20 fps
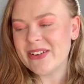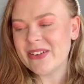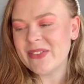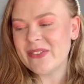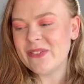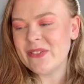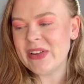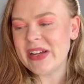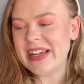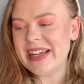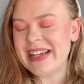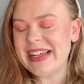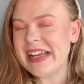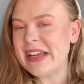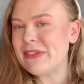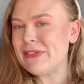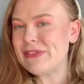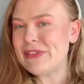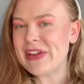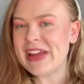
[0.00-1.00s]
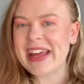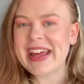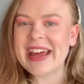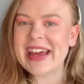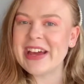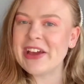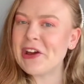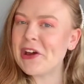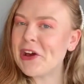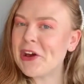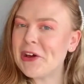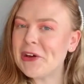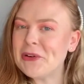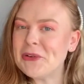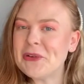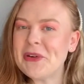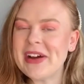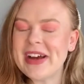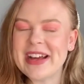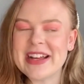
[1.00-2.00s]
We give it a
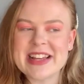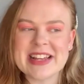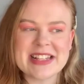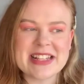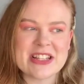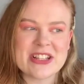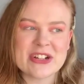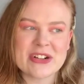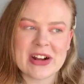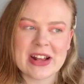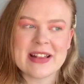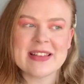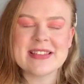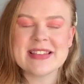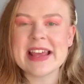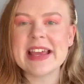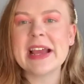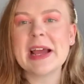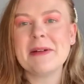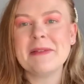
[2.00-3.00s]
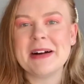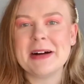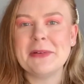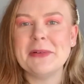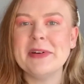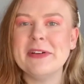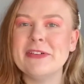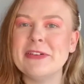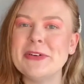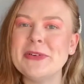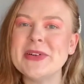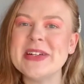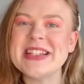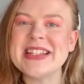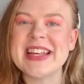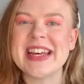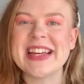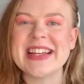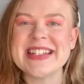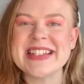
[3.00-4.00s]
go. Trends that come out, we're always
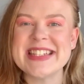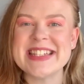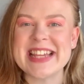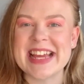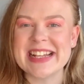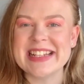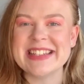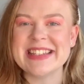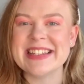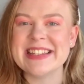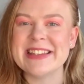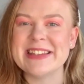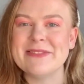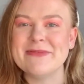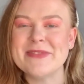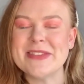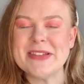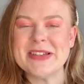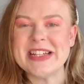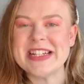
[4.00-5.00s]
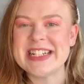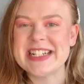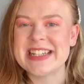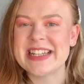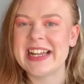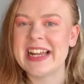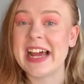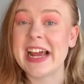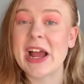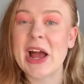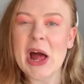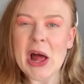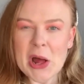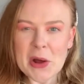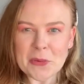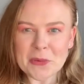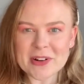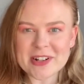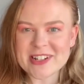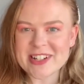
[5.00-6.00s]
like sending them to each other, like,
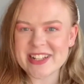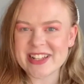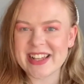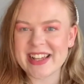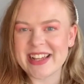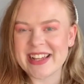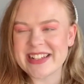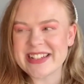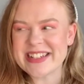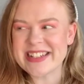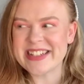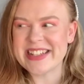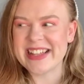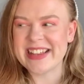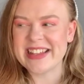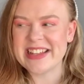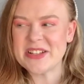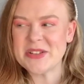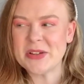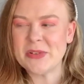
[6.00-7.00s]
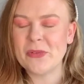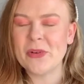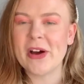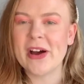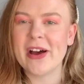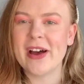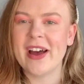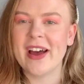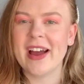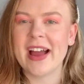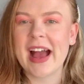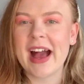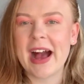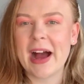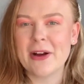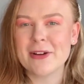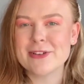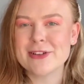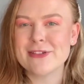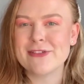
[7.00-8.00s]
what do you think? Do you think this would work?
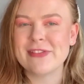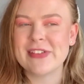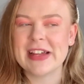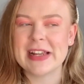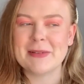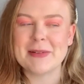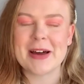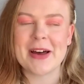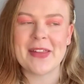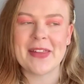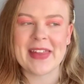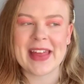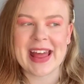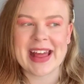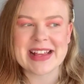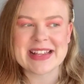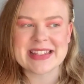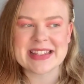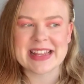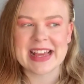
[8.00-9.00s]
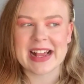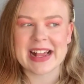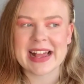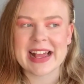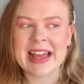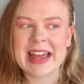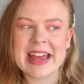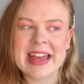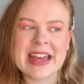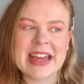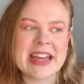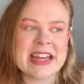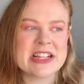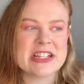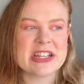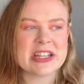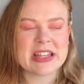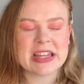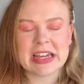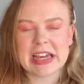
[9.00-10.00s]
How do you feel about this? Like,
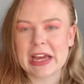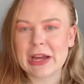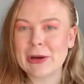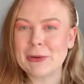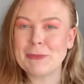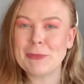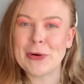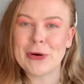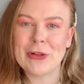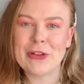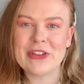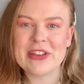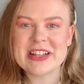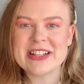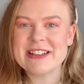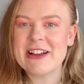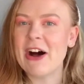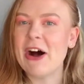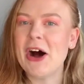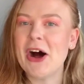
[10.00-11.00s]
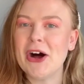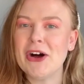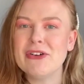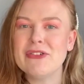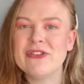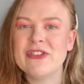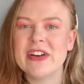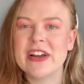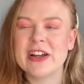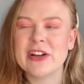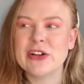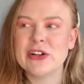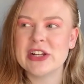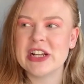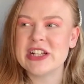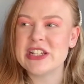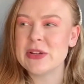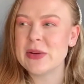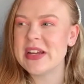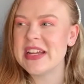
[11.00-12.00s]
do you think I could pull this off? Could I
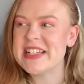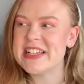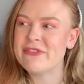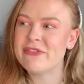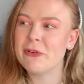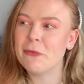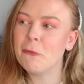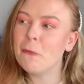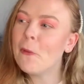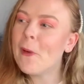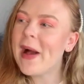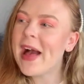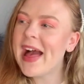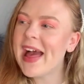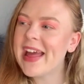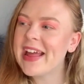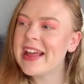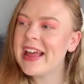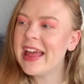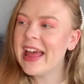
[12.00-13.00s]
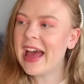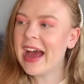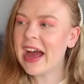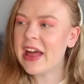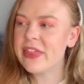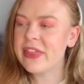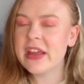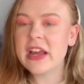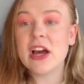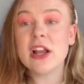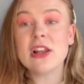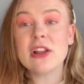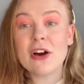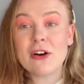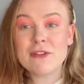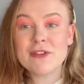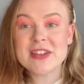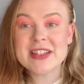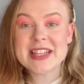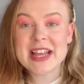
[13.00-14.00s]
do it a different way? I think a lot
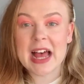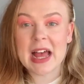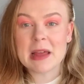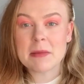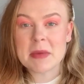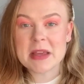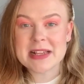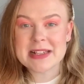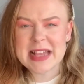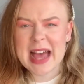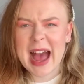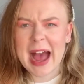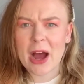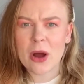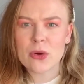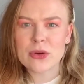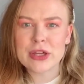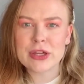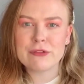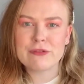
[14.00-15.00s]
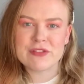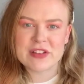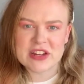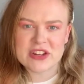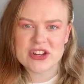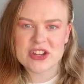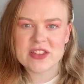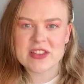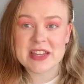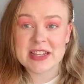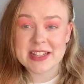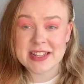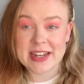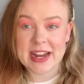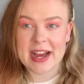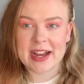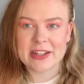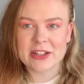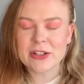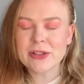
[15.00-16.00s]
of the time is how you vision the
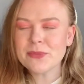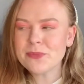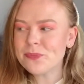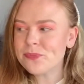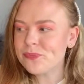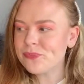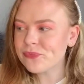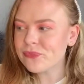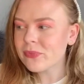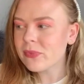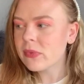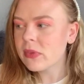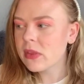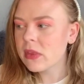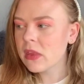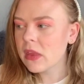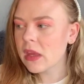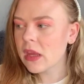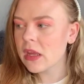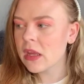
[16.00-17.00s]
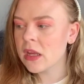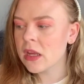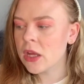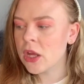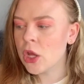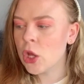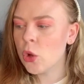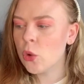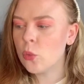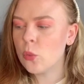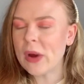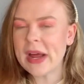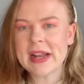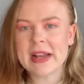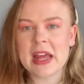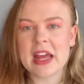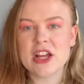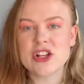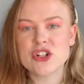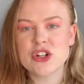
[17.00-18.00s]
style.
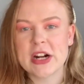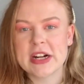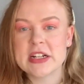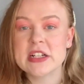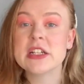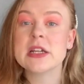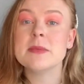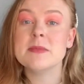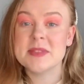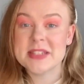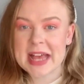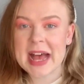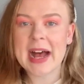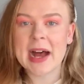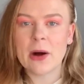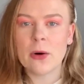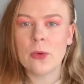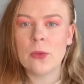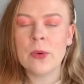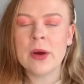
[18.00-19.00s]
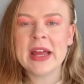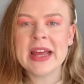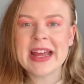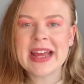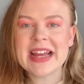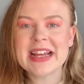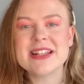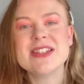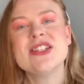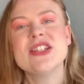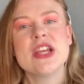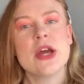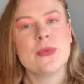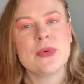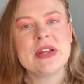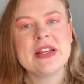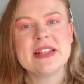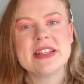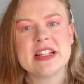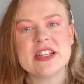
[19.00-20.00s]
When a trend comes out, it's so
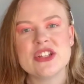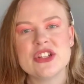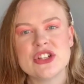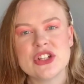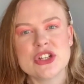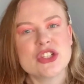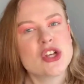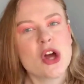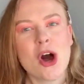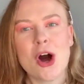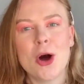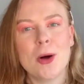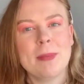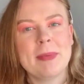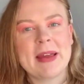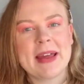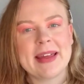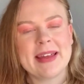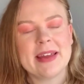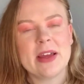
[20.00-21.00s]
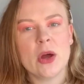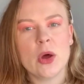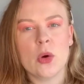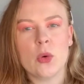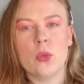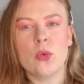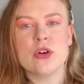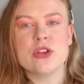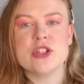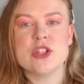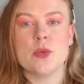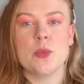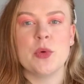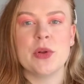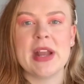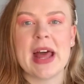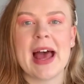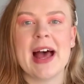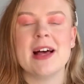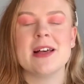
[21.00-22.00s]
easy to just copy what
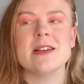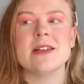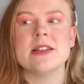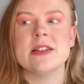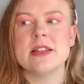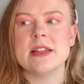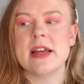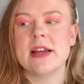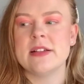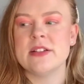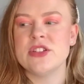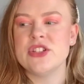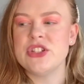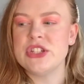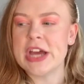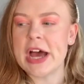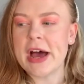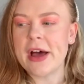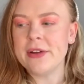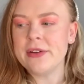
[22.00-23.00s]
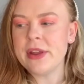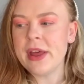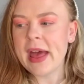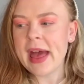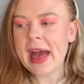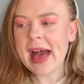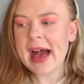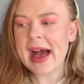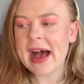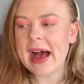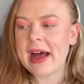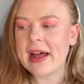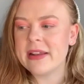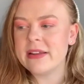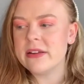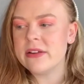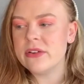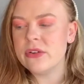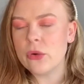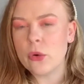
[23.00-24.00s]
someone else has done
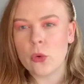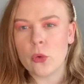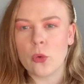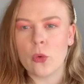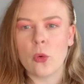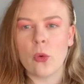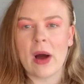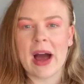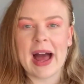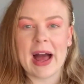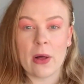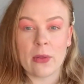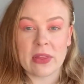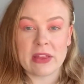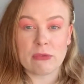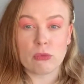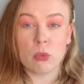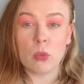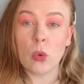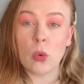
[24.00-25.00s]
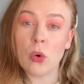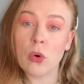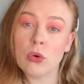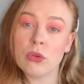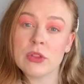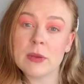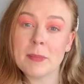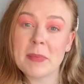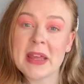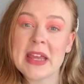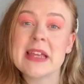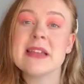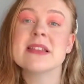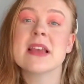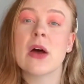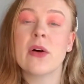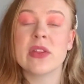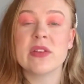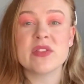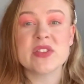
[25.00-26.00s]
and or how they've worn the piece,
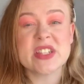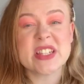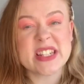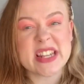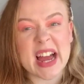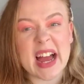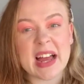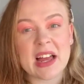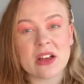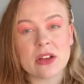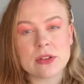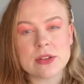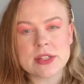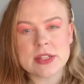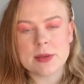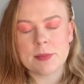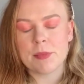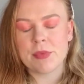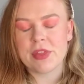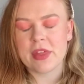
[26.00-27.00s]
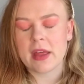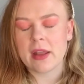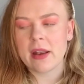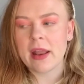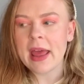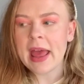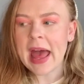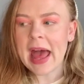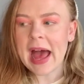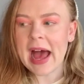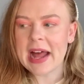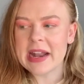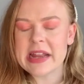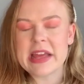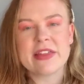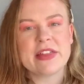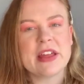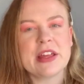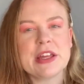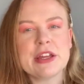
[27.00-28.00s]
how they've styled something. And I
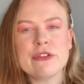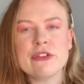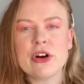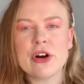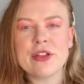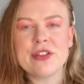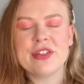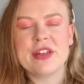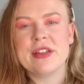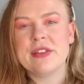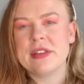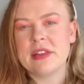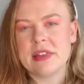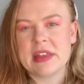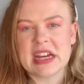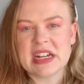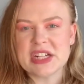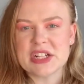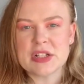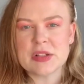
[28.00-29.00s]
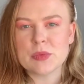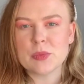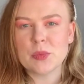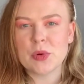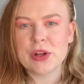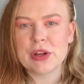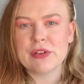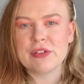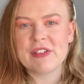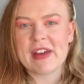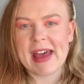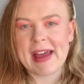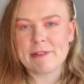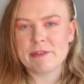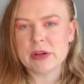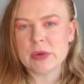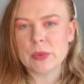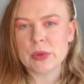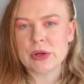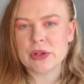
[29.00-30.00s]
think you've got to think that that doesn't work for
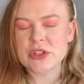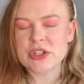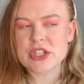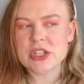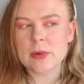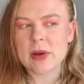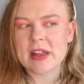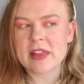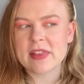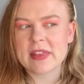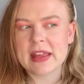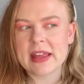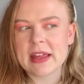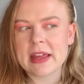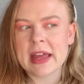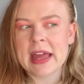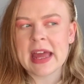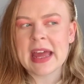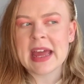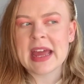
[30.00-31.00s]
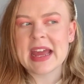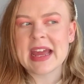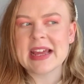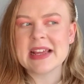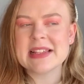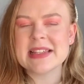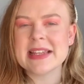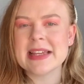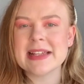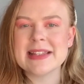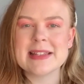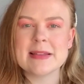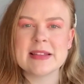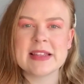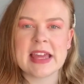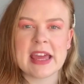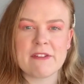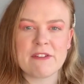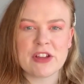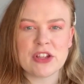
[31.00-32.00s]
everyone. So I think it's
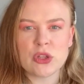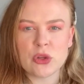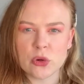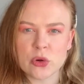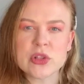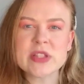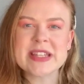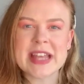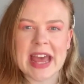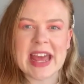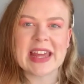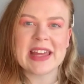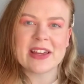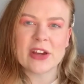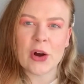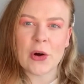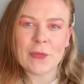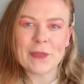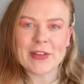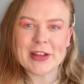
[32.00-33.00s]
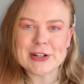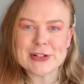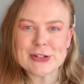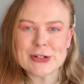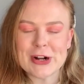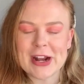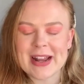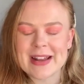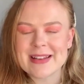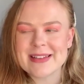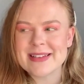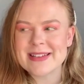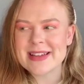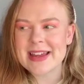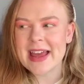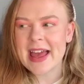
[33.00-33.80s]
giving your take on that trend.